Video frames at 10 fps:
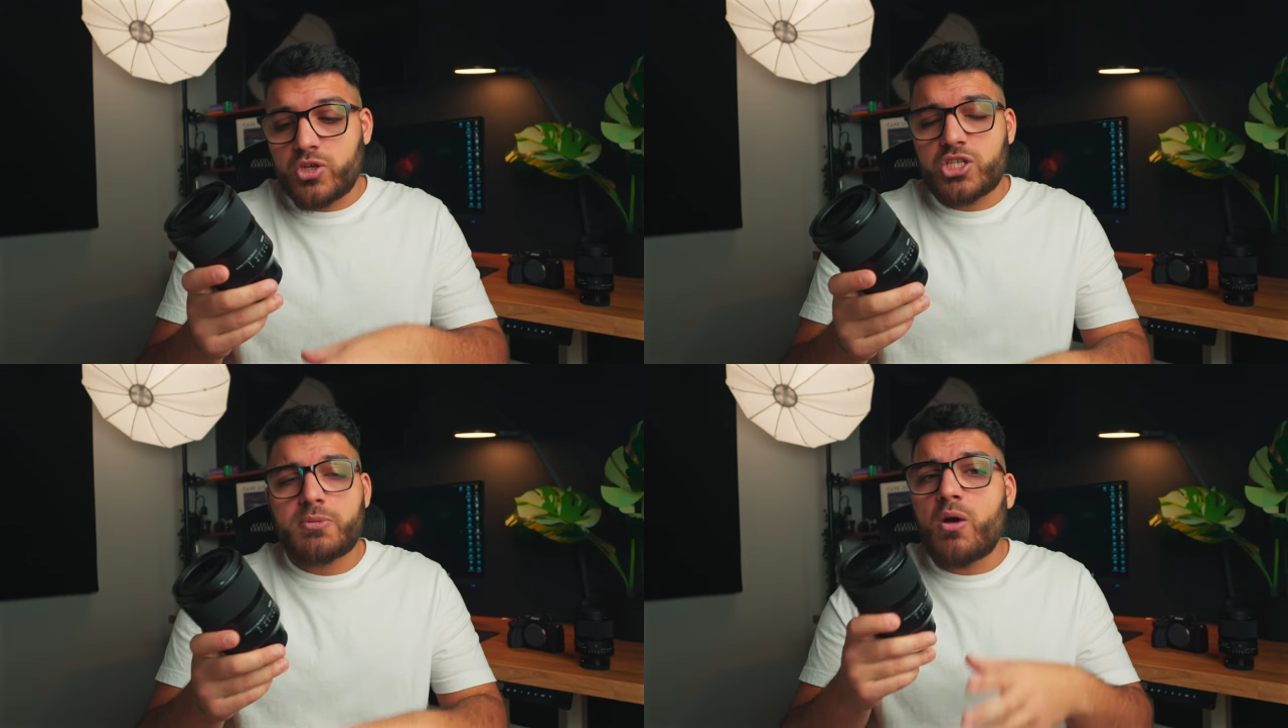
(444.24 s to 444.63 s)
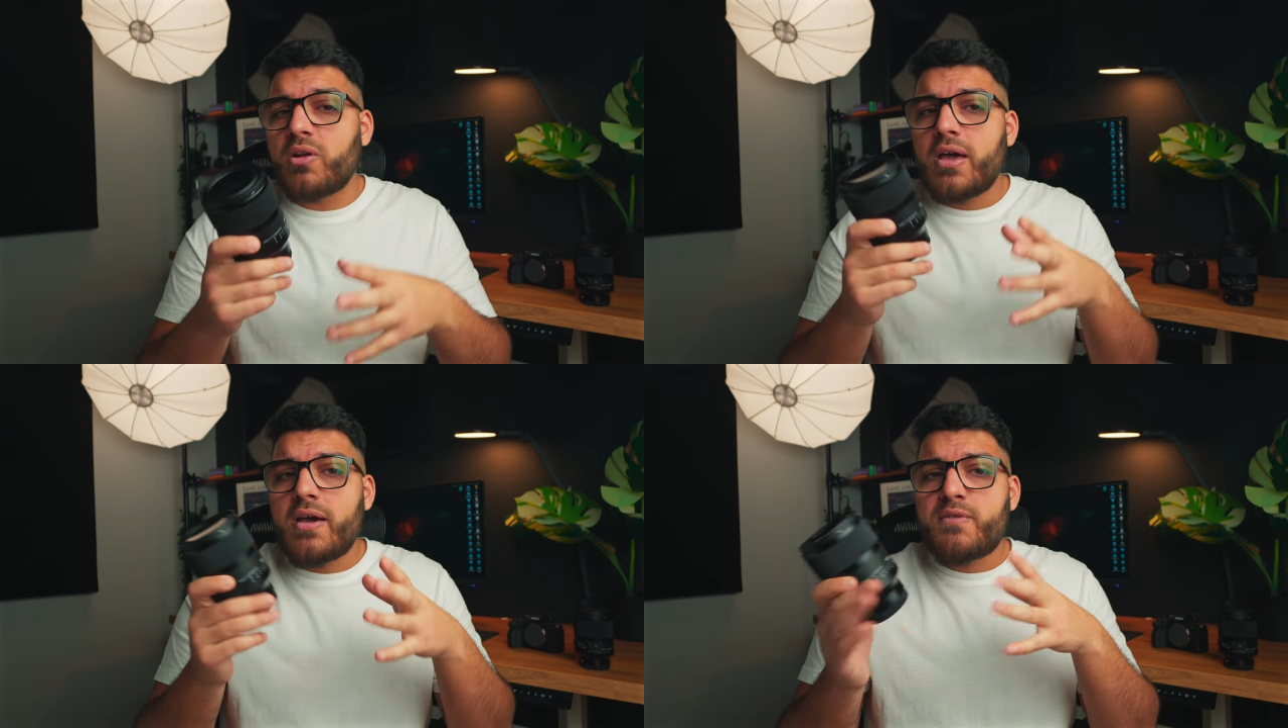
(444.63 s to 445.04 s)
which is
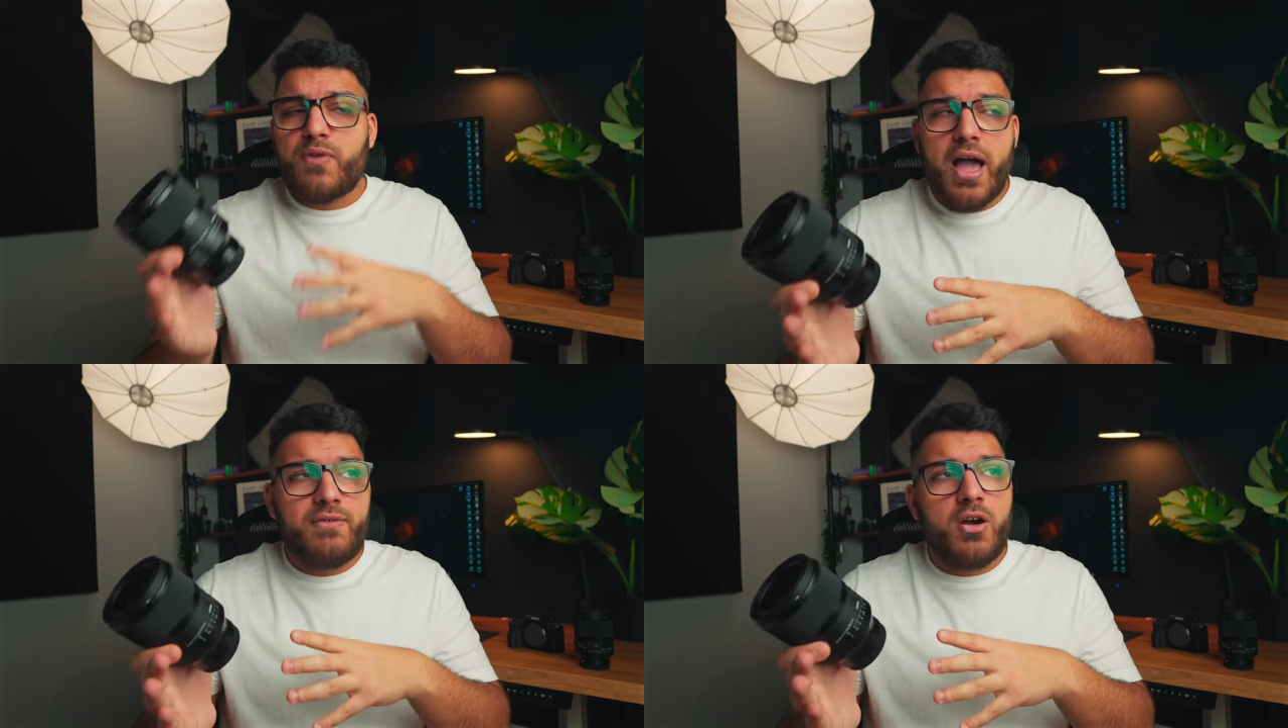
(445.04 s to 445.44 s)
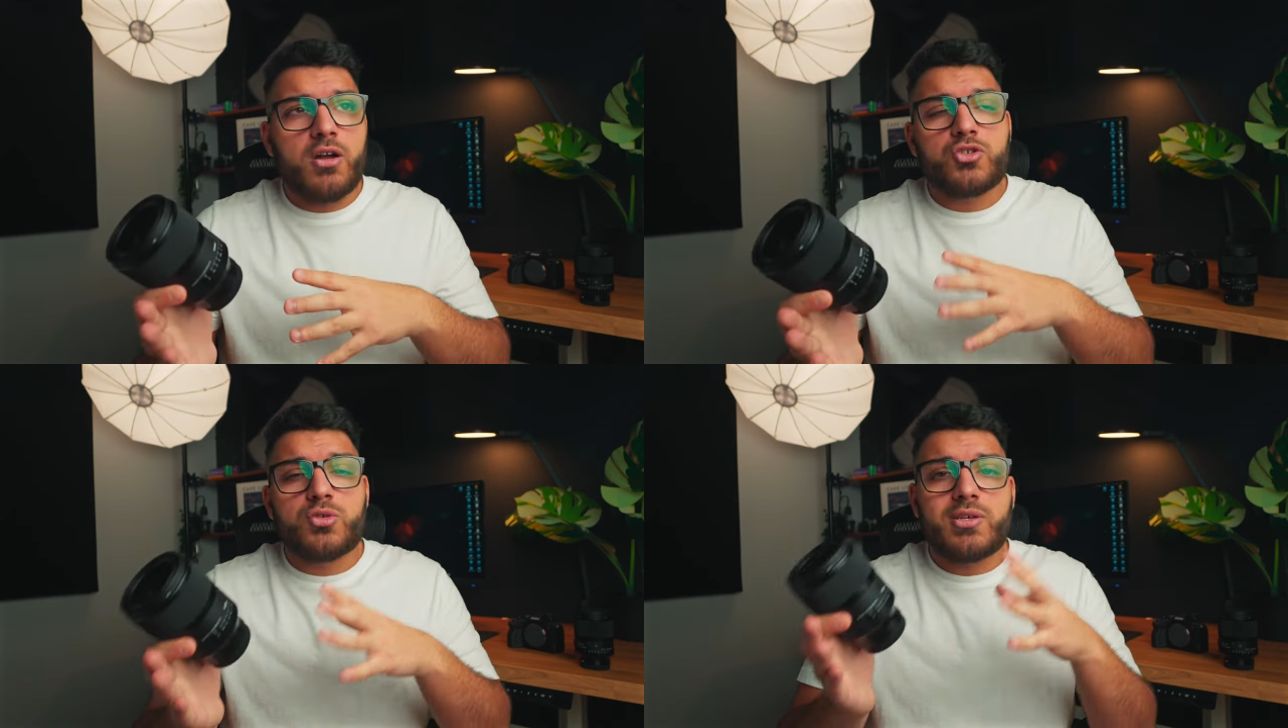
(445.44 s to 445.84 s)
about five
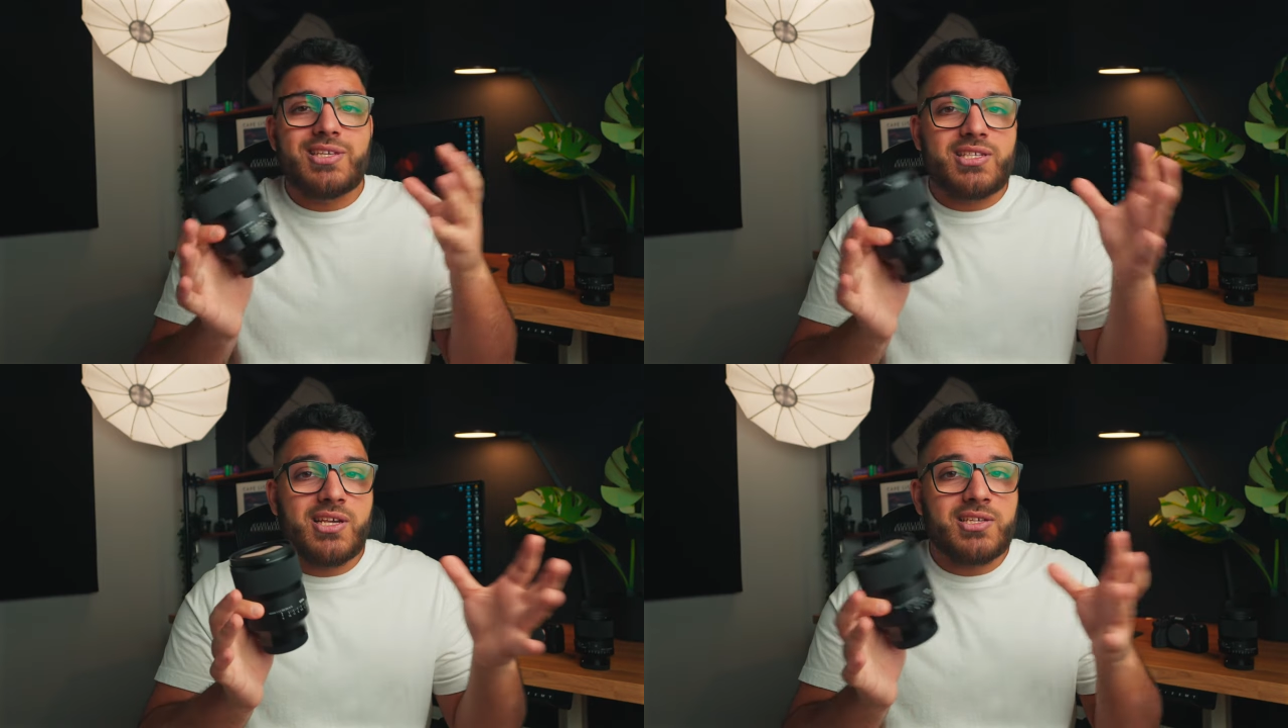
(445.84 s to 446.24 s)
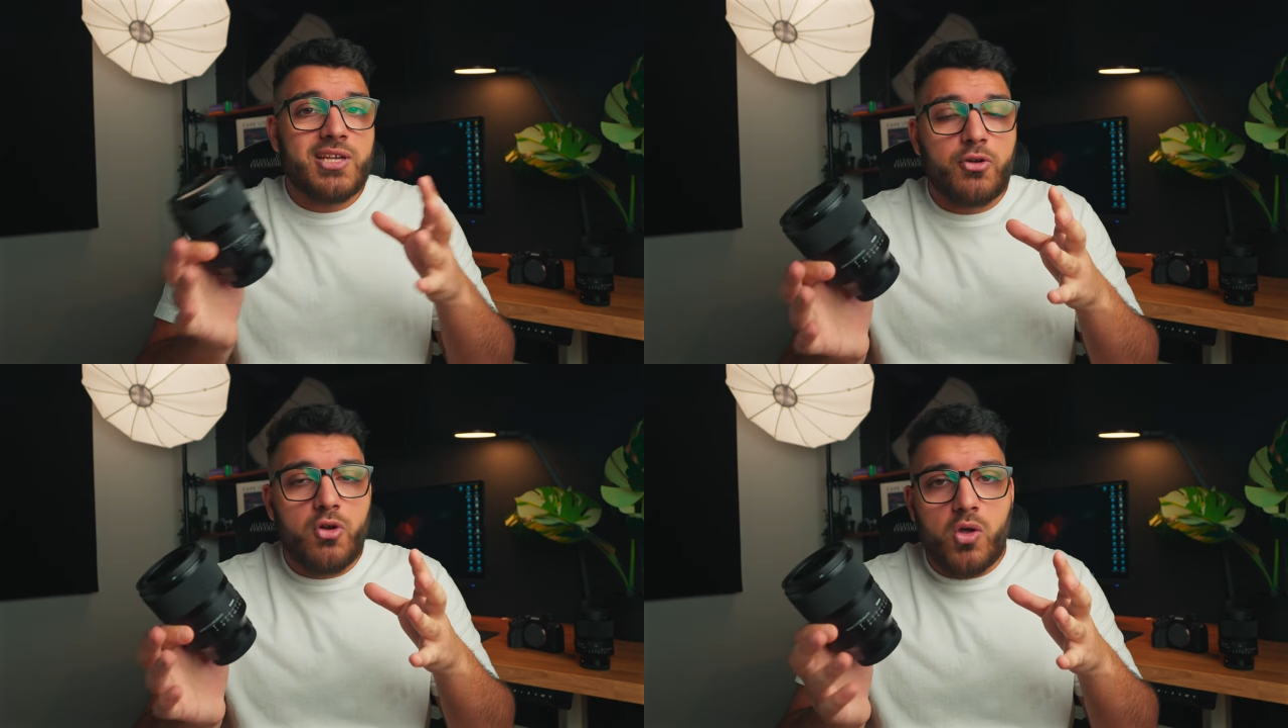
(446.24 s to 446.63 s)
hundred to six
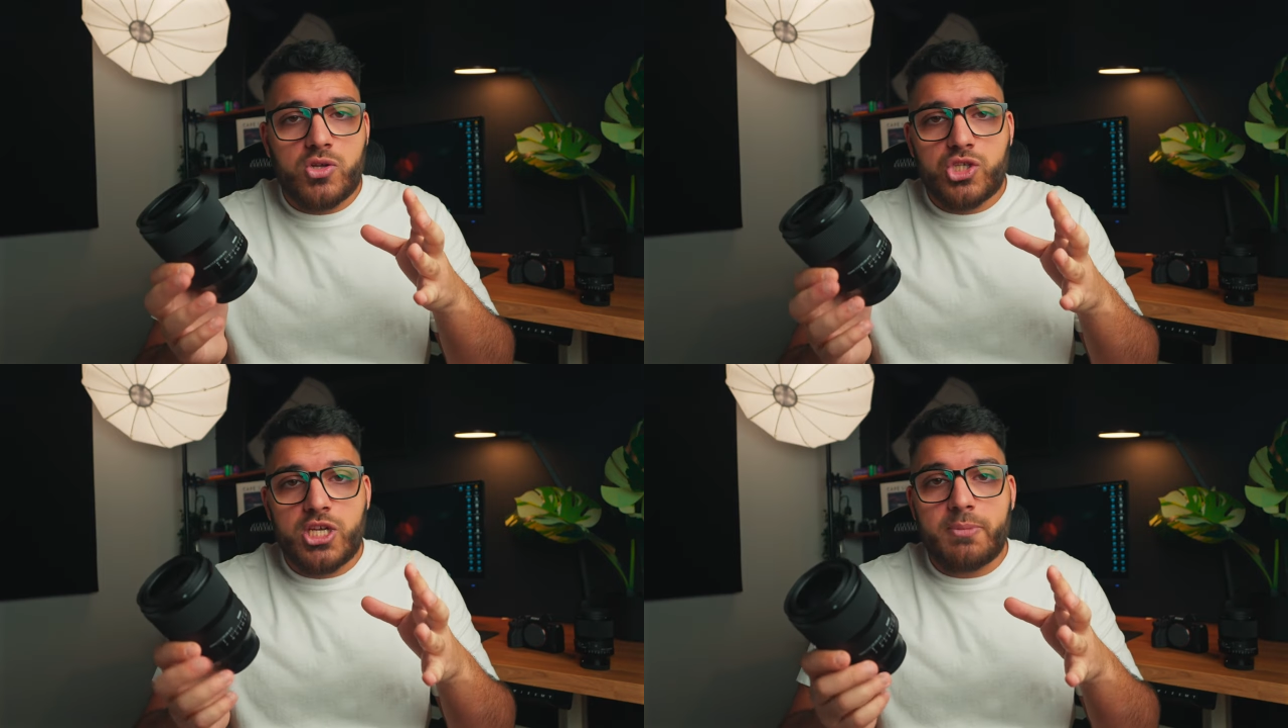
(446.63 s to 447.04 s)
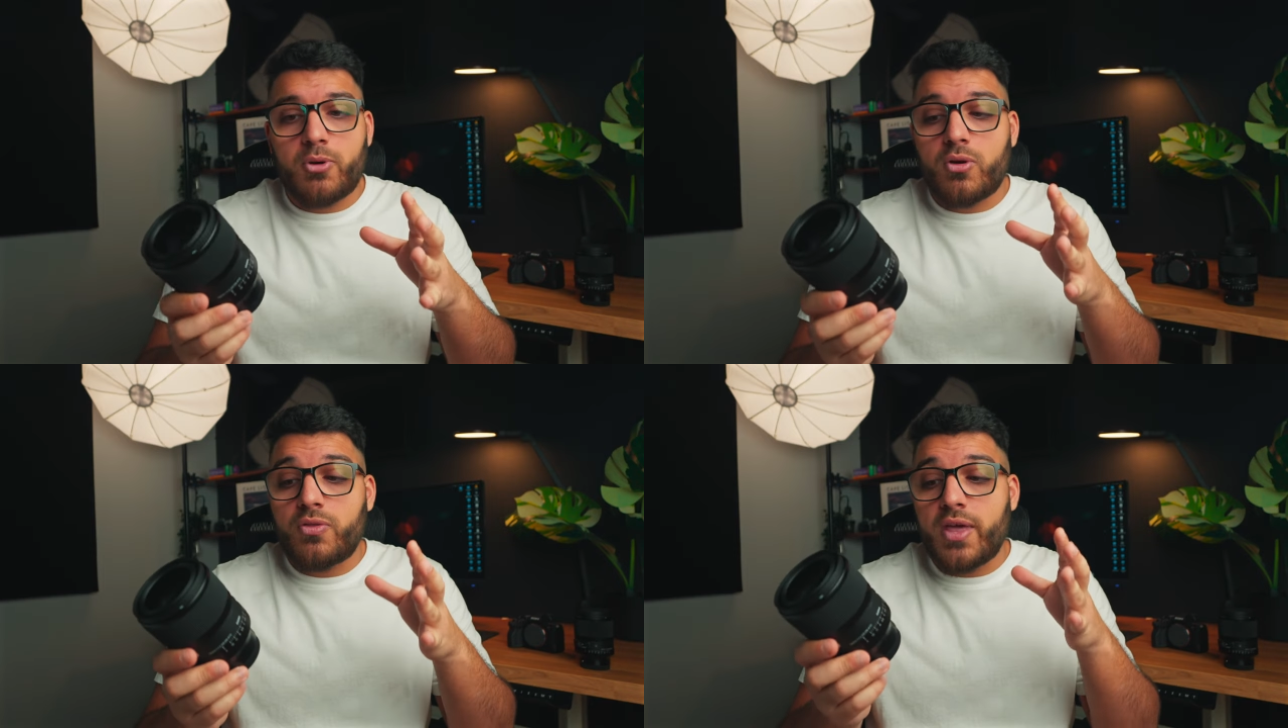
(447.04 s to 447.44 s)
hundred dollars
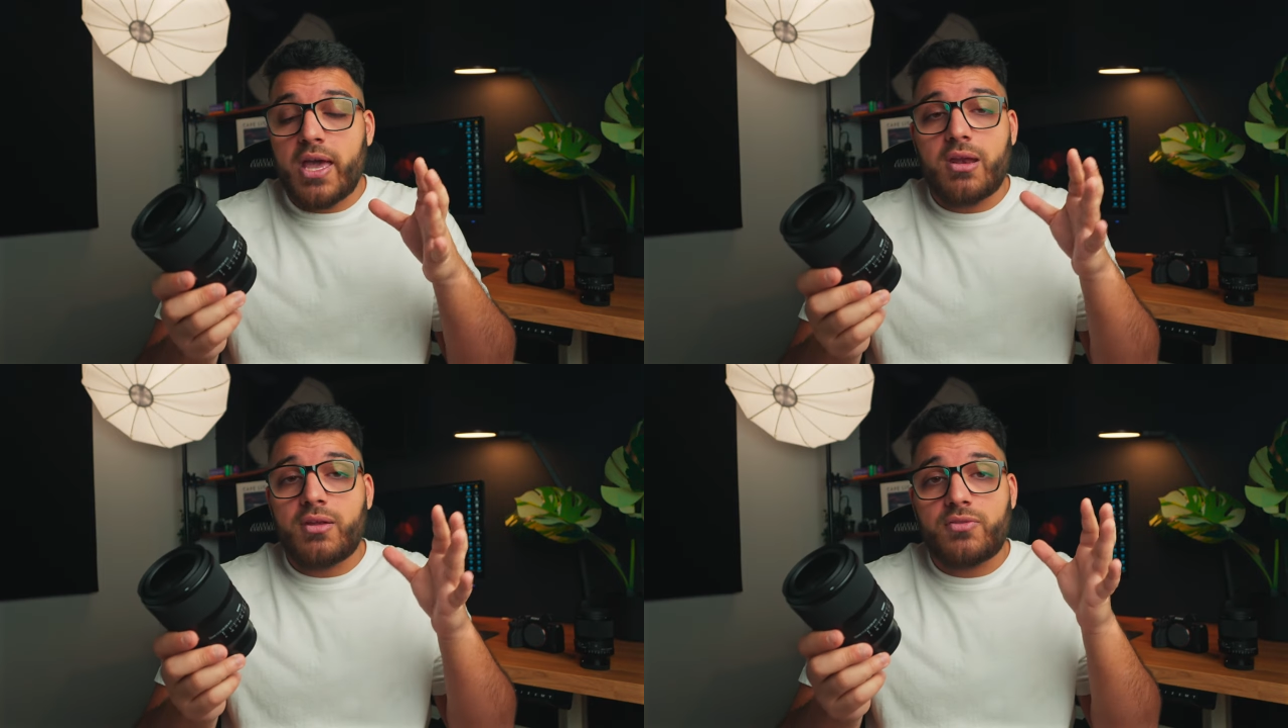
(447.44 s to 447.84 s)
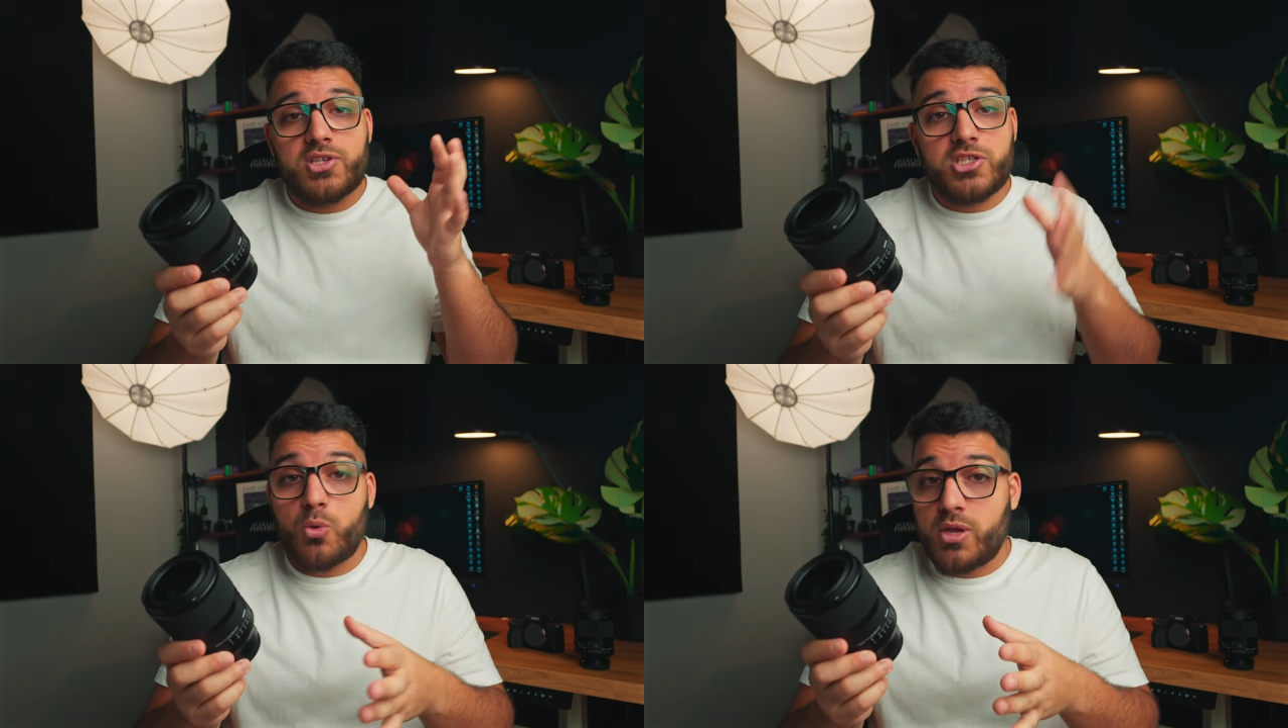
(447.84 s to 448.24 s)
cheaper than the
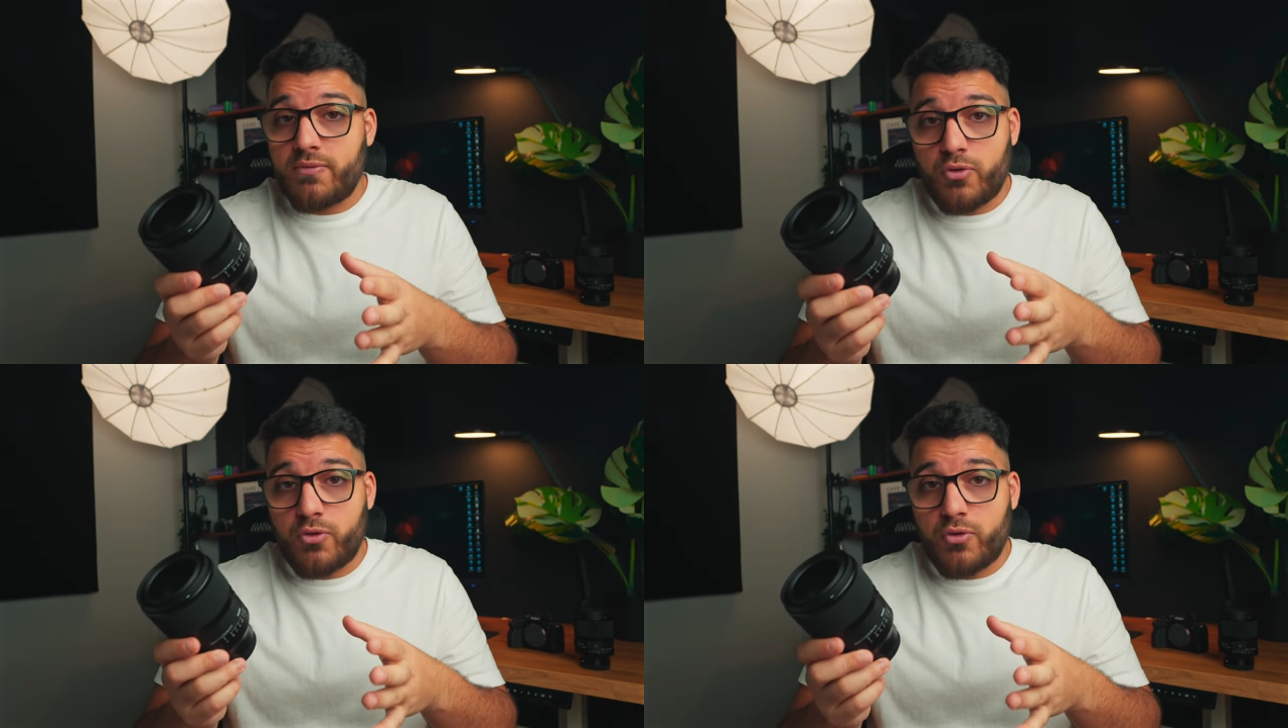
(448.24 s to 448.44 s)
Sony